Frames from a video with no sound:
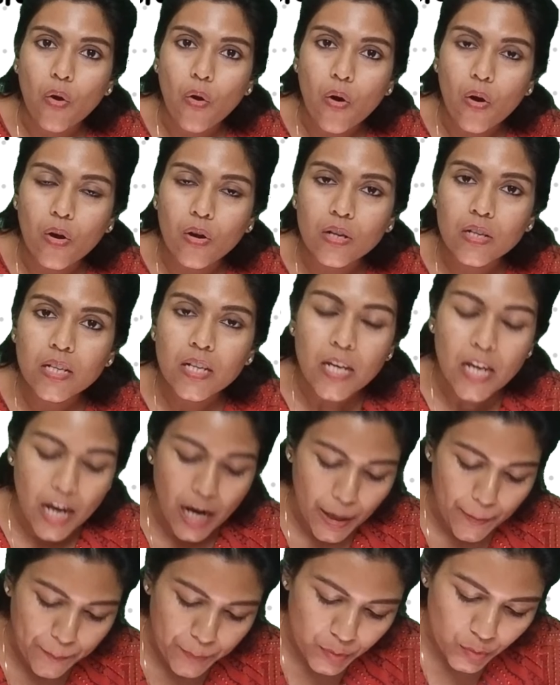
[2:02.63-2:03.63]
on
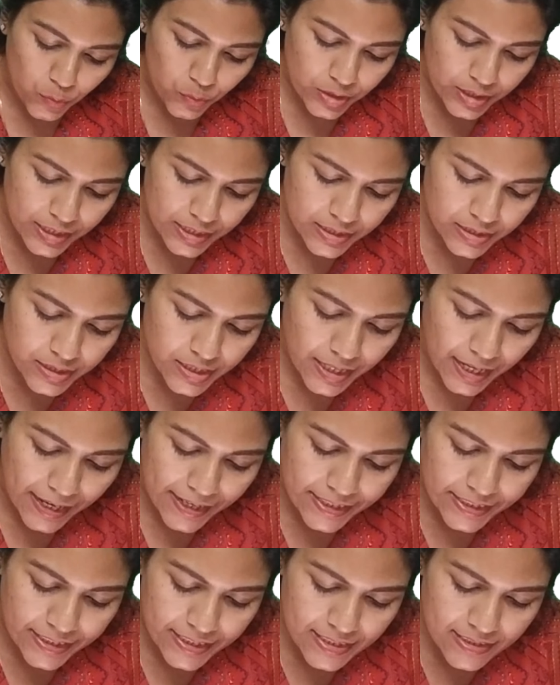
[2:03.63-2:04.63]
a protein
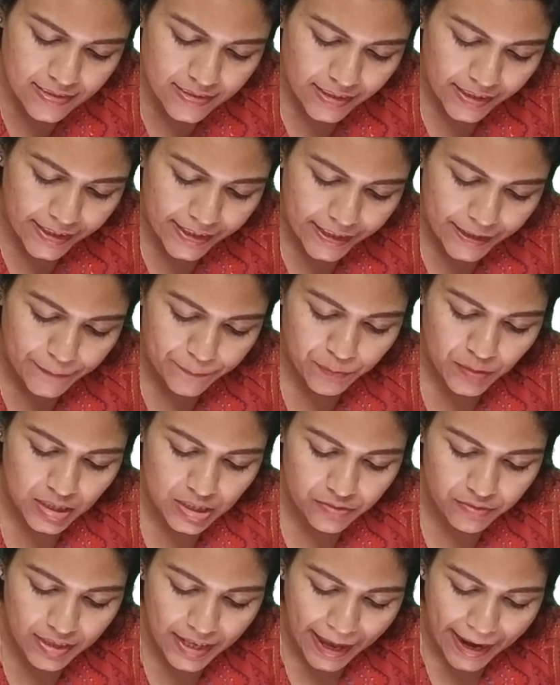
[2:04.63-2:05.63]
kinase A. It
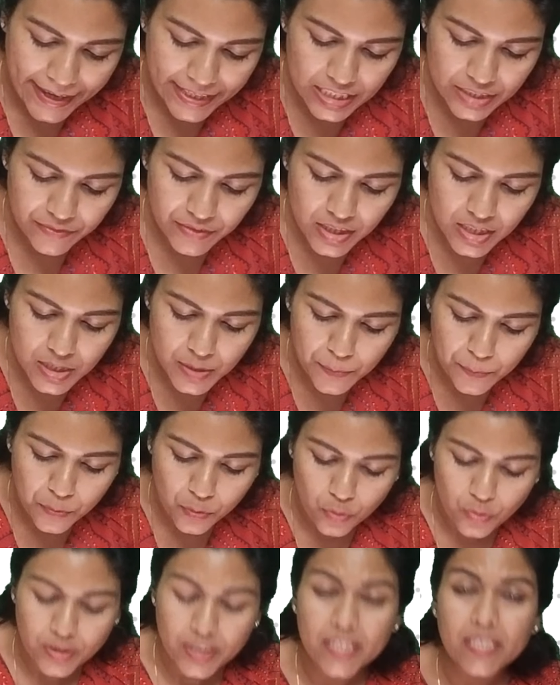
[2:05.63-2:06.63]
will activate
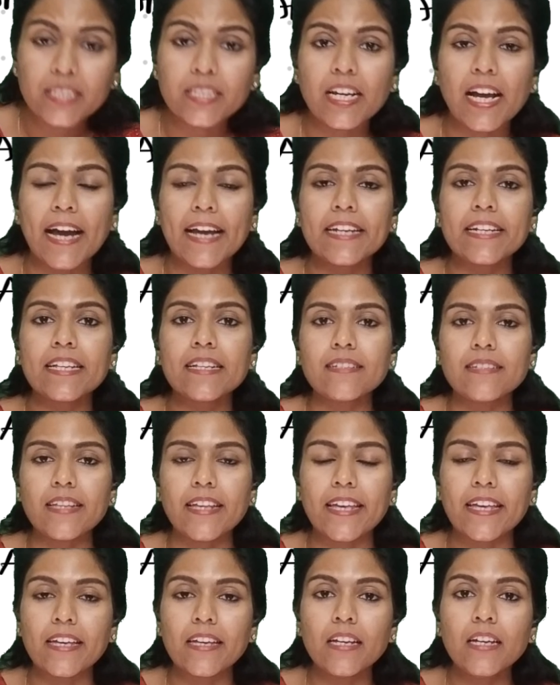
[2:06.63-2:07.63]
protein kinase
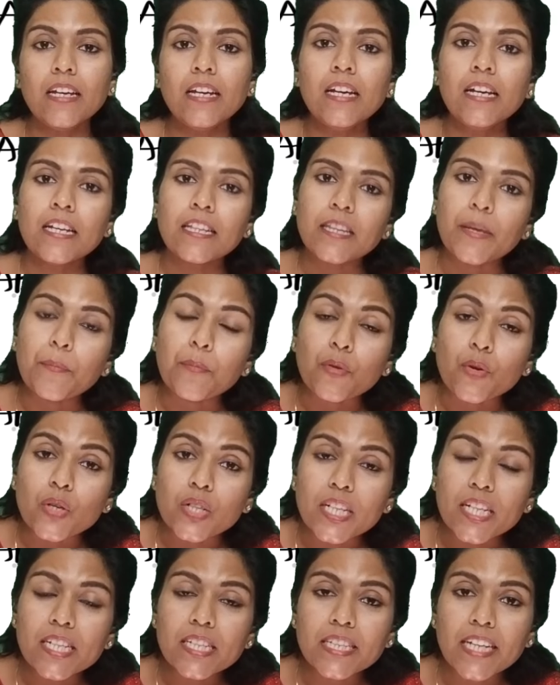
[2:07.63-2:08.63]
A. The
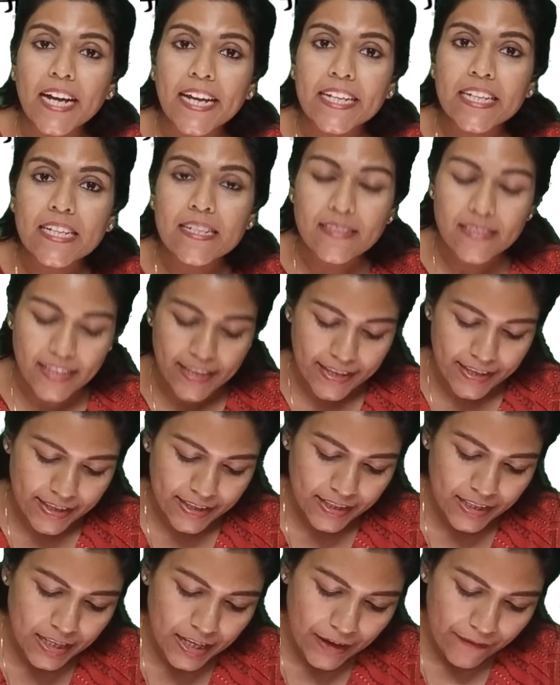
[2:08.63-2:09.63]
protein kinase
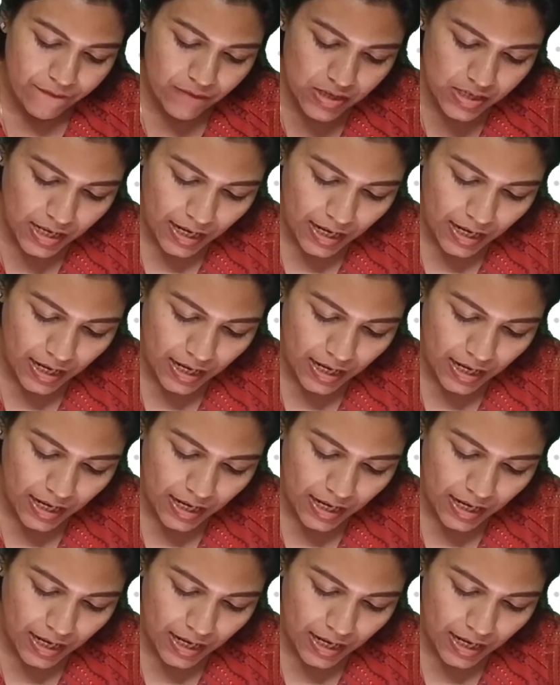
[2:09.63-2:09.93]
A will